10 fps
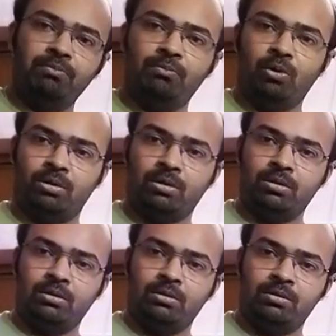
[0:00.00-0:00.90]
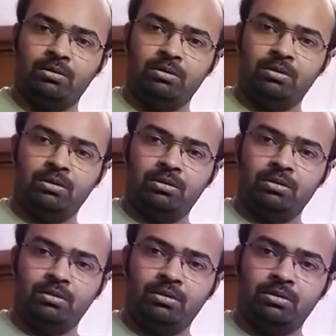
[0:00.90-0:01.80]
board.
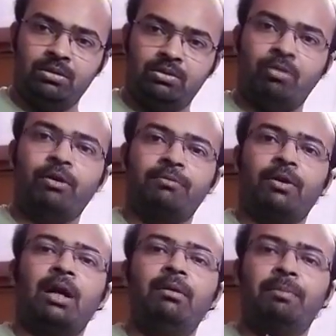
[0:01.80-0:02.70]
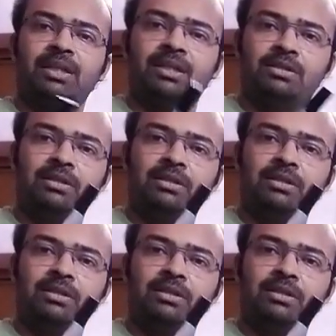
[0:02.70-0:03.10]
So what for I will purchase